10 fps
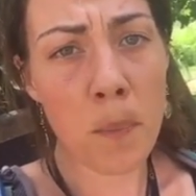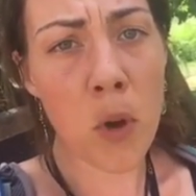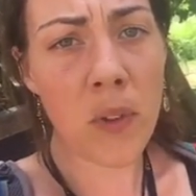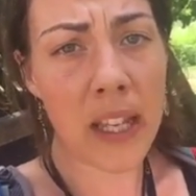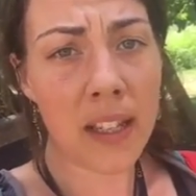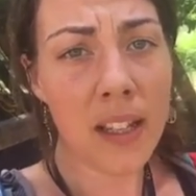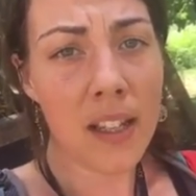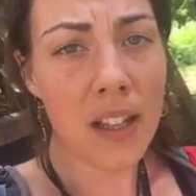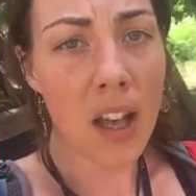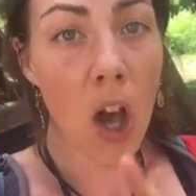moving
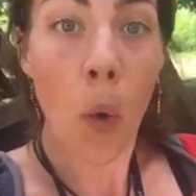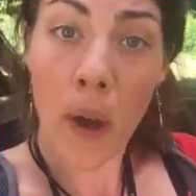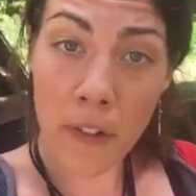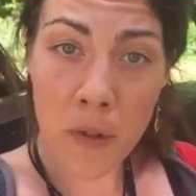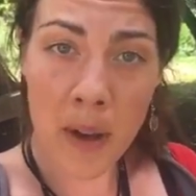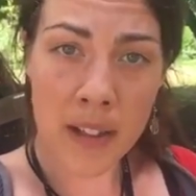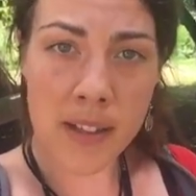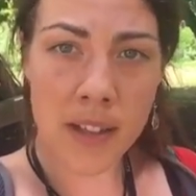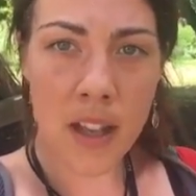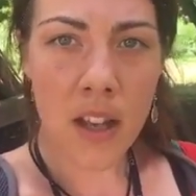away from
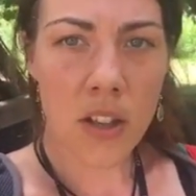us.